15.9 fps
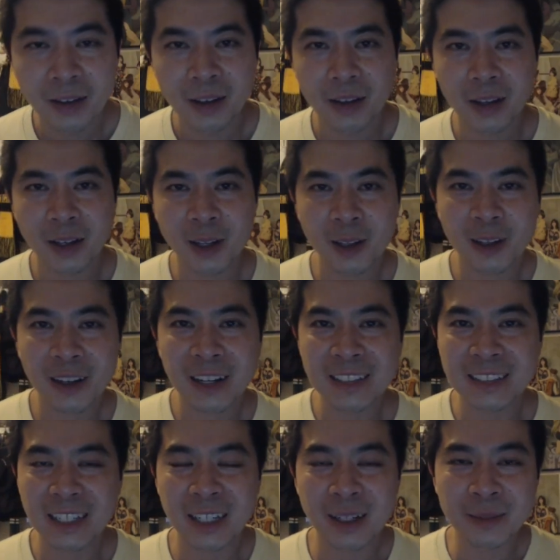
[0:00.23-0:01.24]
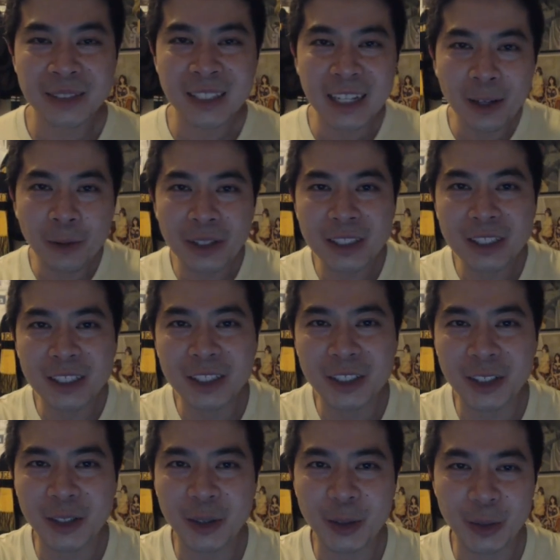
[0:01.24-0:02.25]
Hello guys, today I wanted to
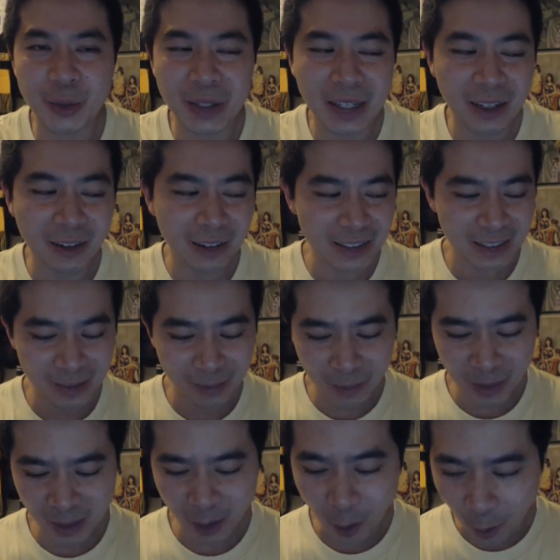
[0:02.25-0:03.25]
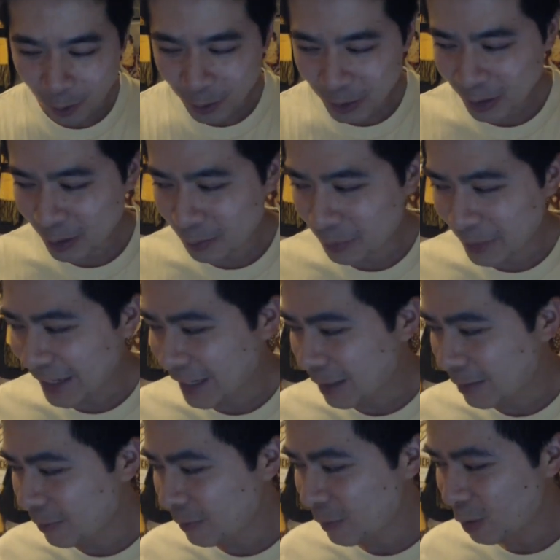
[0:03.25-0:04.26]
show you how I did my Corazon
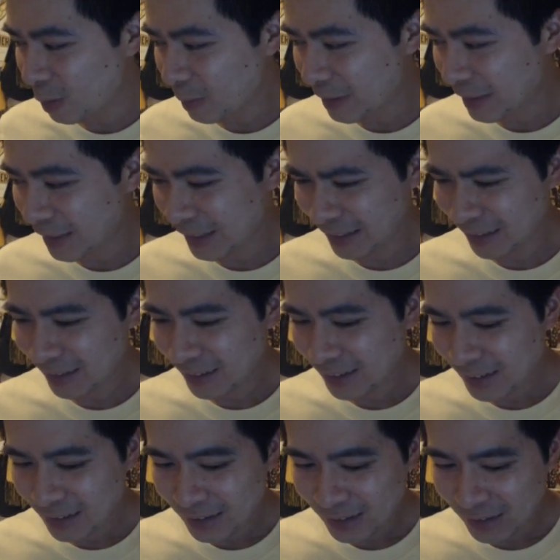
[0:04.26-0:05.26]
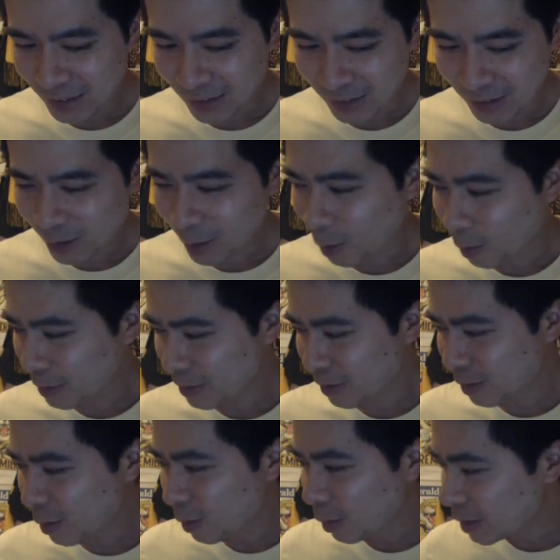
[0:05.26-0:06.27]
makeup for my
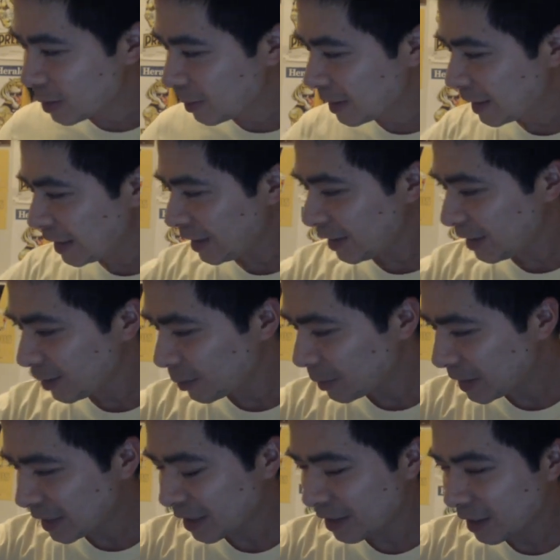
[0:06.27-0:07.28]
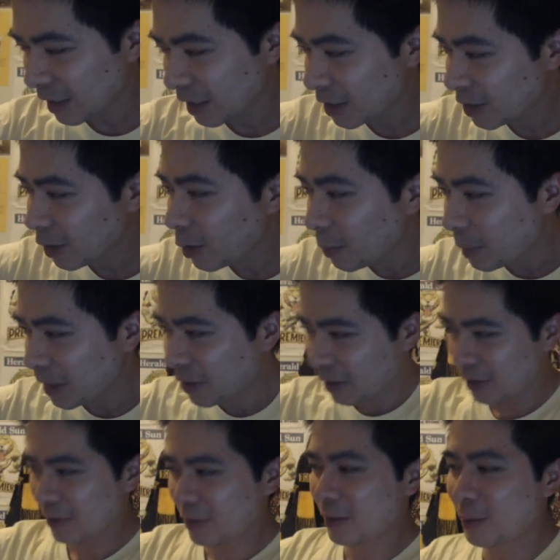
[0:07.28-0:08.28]
Corazon cosplay, which I can show a picture
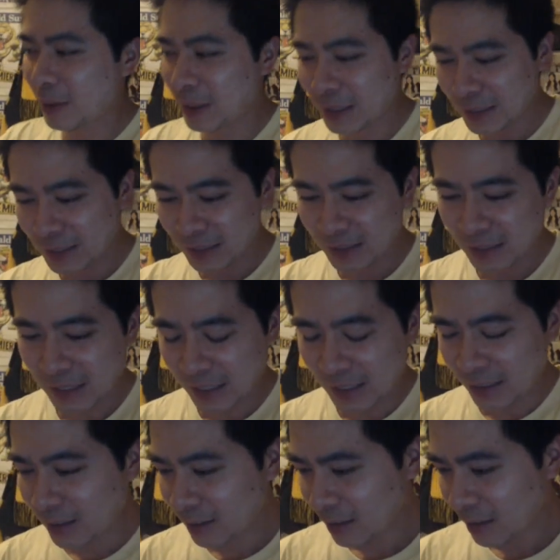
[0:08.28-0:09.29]
of what I did today.